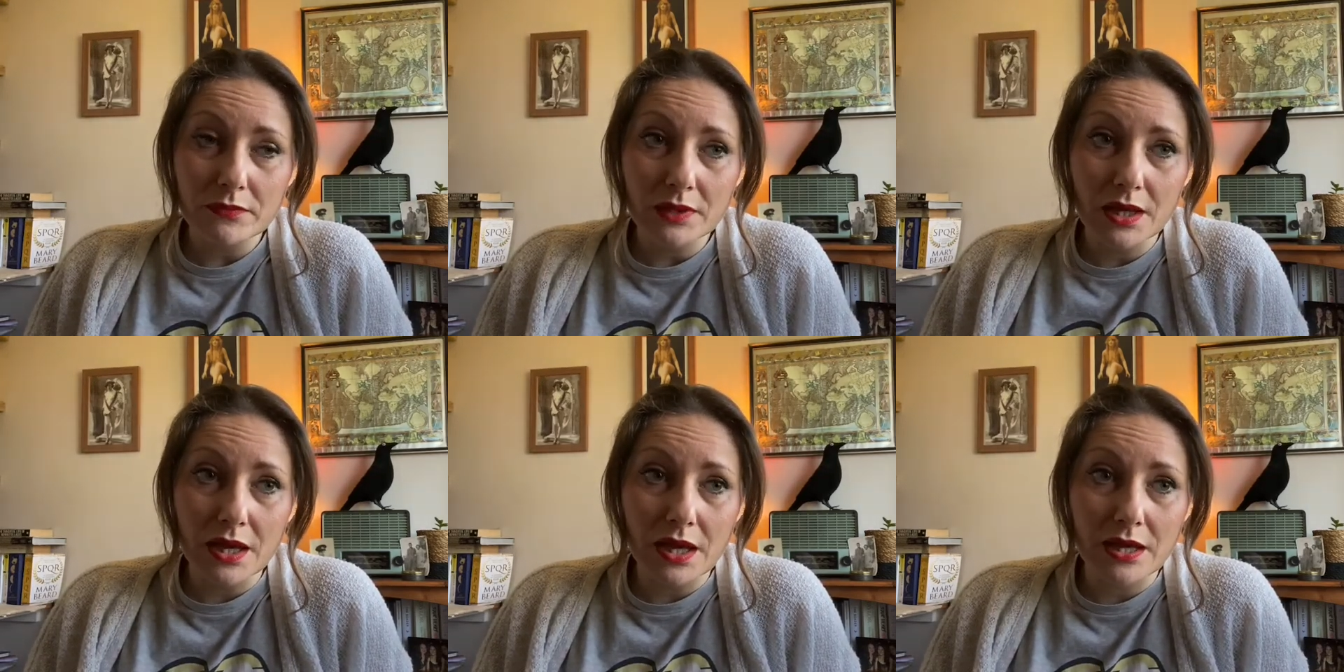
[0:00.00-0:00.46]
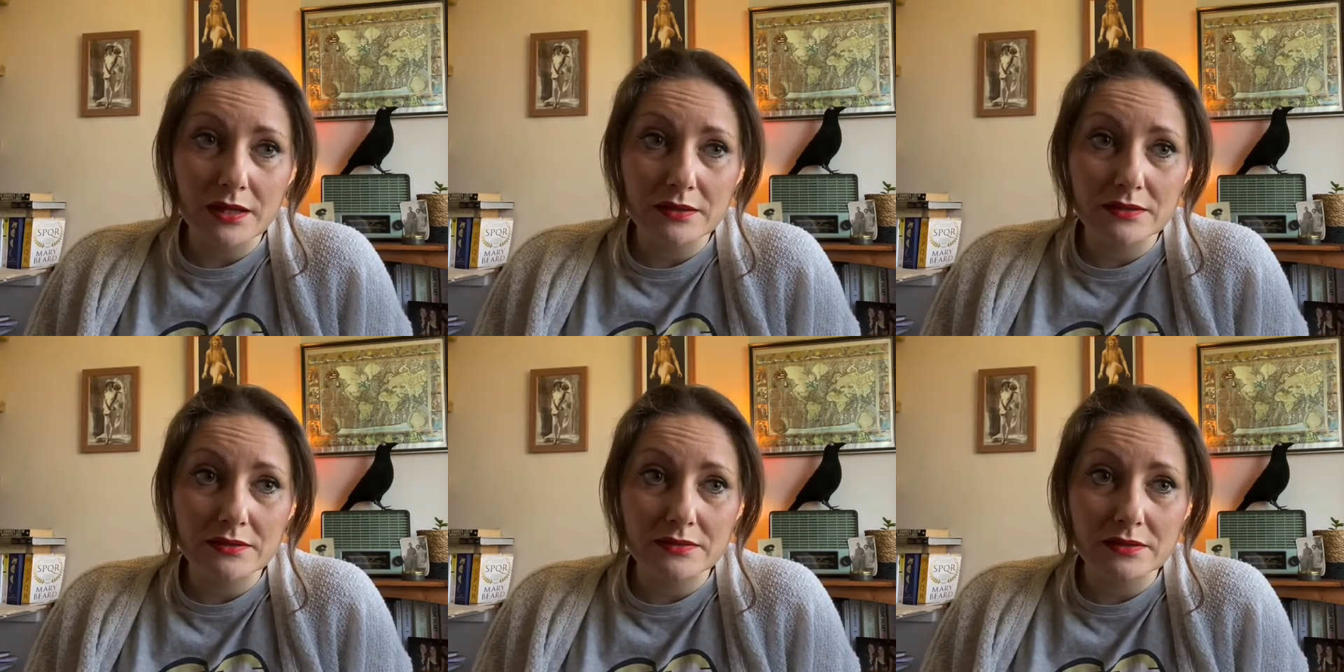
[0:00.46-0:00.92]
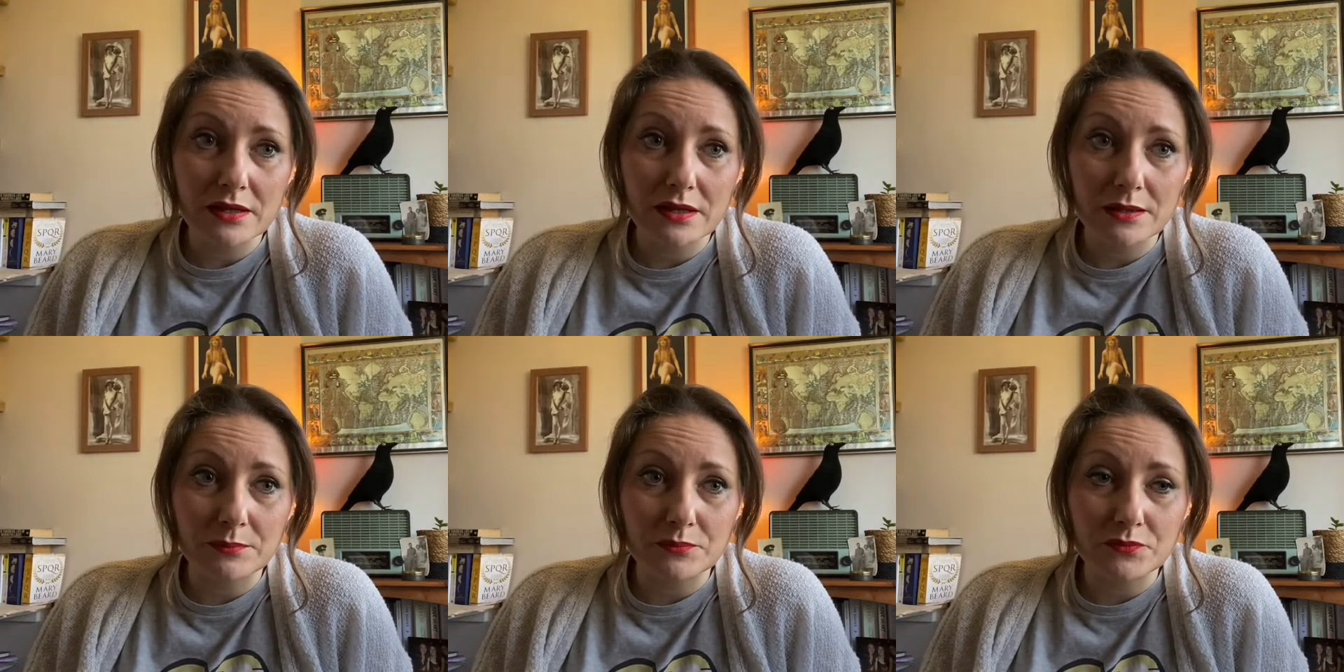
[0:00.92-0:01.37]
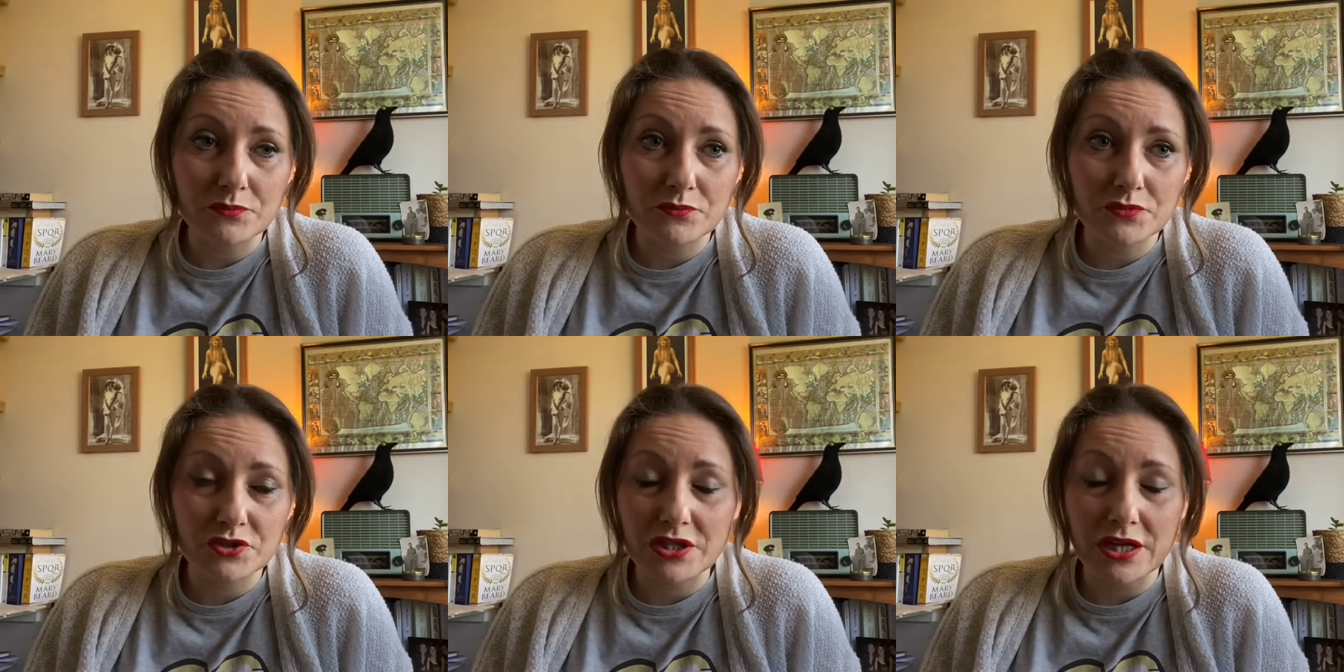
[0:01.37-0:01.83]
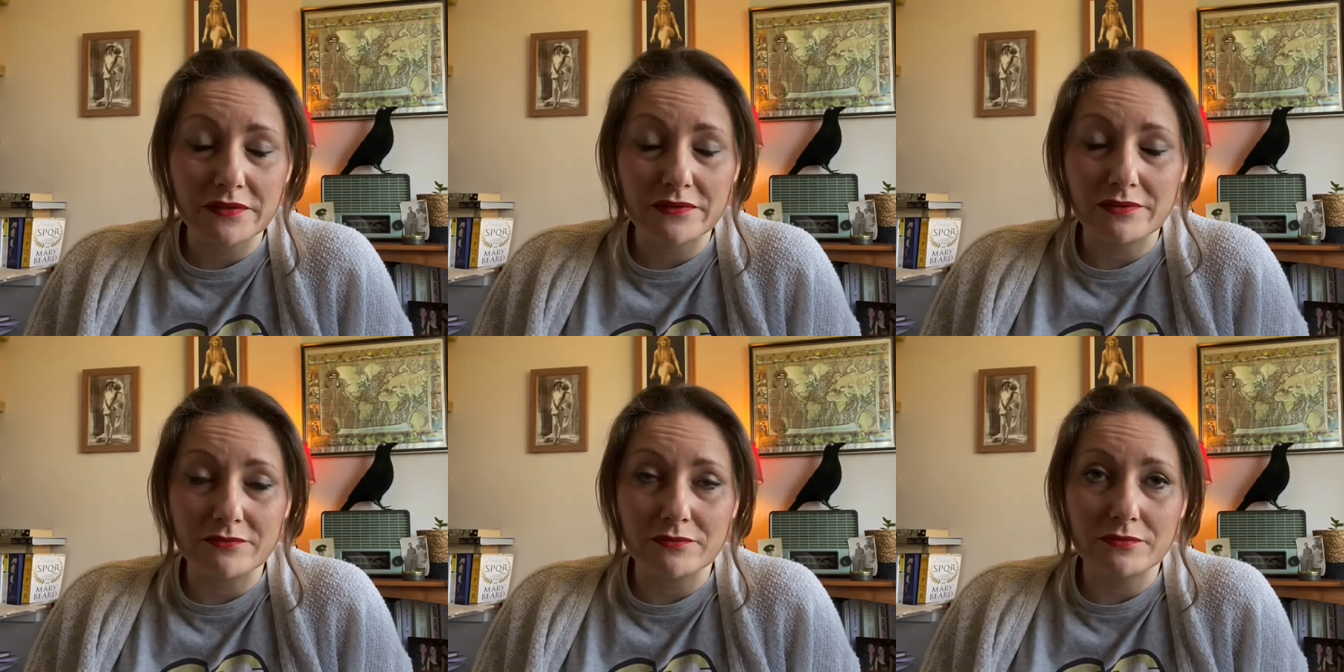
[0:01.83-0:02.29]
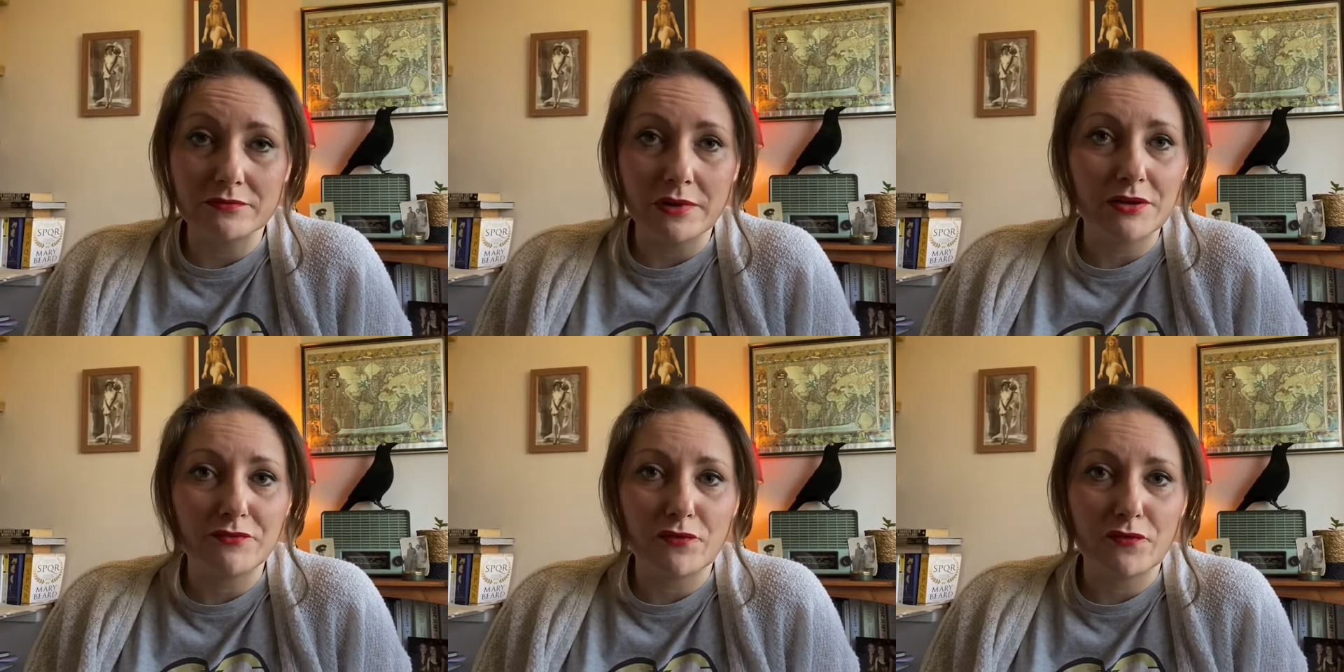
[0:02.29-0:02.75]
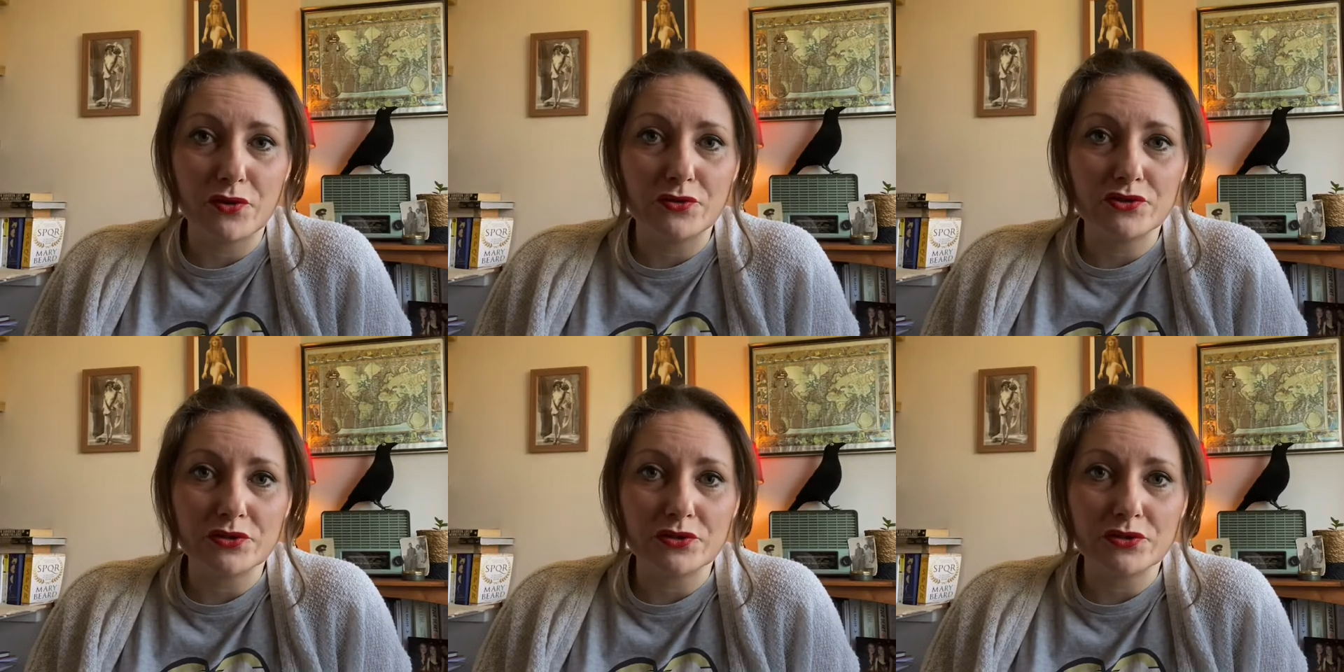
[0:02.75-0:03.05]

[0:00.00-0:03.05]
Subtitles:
And she gave it rave reviews,